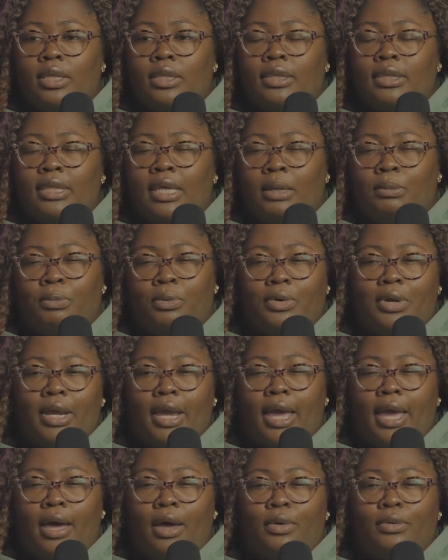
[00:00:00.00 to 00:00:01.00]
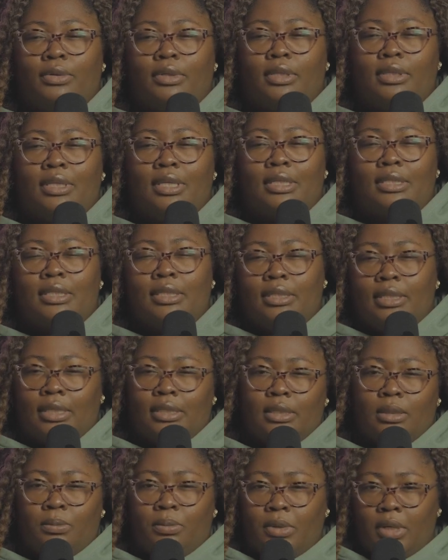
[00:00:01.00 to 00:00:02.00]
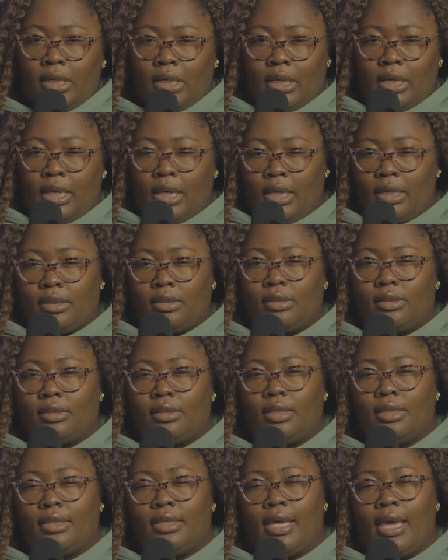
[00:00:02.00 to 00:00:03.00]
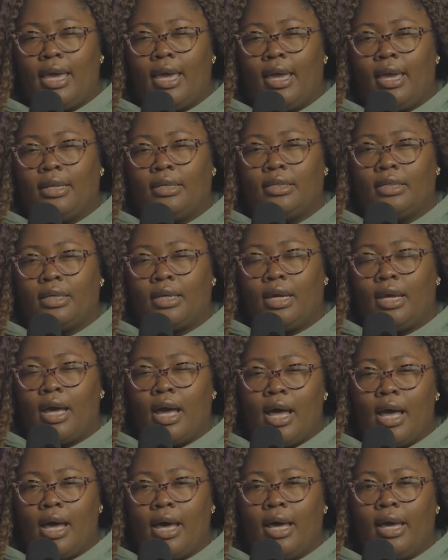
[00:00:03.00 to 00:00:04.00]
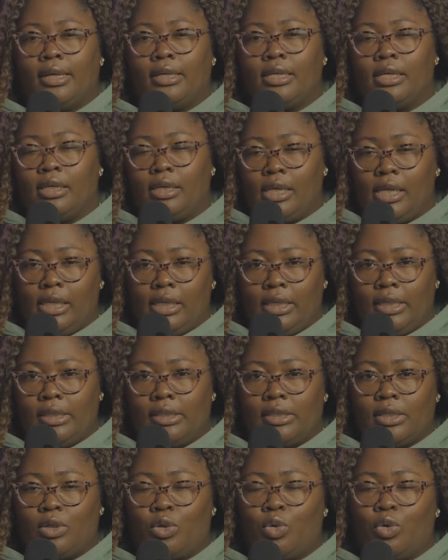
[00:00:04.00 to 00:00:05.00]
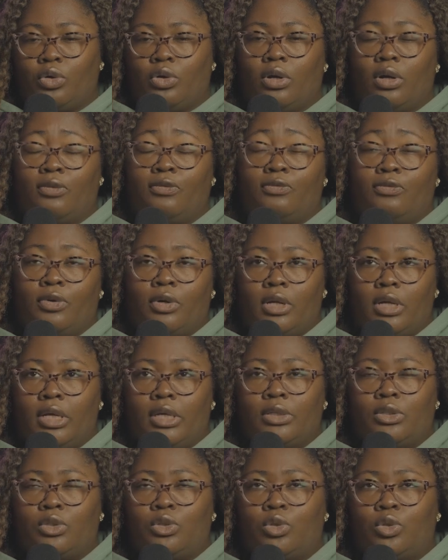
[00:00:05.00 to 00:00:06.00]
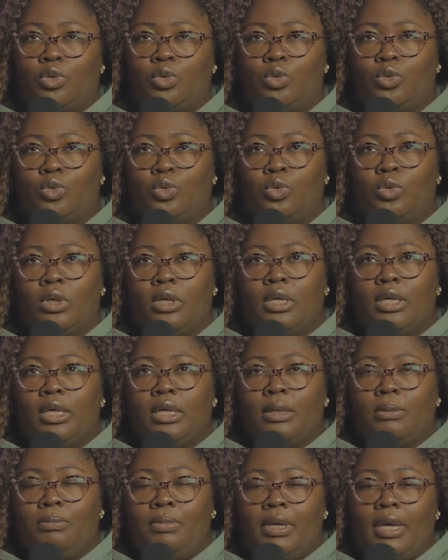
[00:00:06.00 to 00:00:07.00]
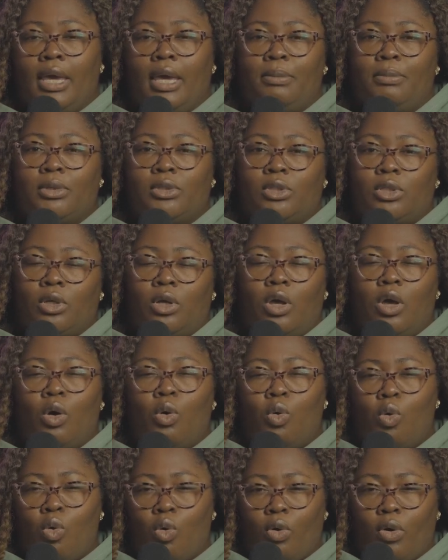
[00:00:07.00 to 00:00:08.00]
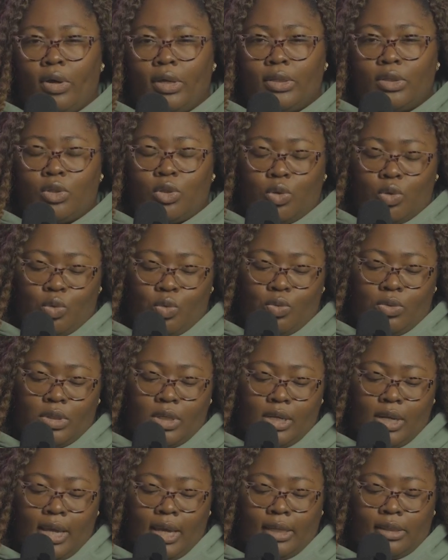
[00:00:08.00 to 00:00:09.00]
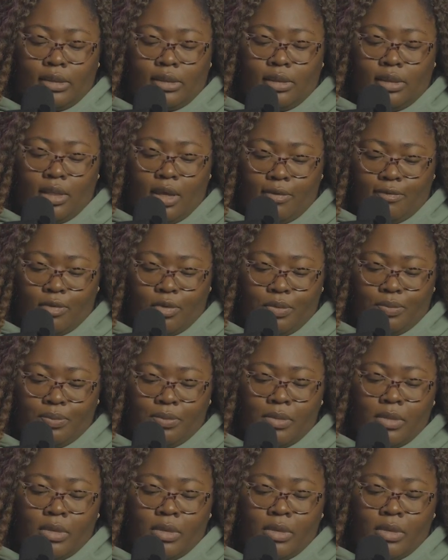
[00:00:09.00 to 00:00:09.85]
they bring out this discipline in us that God needs in order for us to be able to go on to the next level.